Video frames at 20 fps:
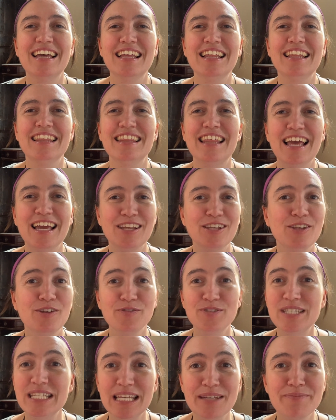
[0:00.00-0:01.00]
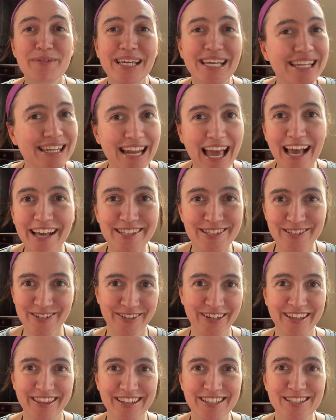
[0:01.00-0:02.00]
that you've seen me in
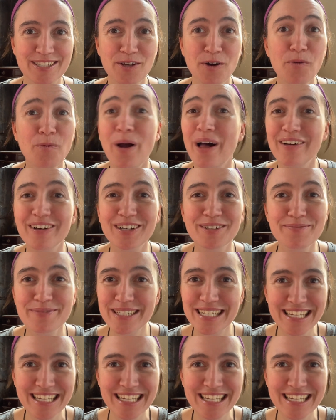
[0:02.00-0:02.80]
Nazareth. So welcome to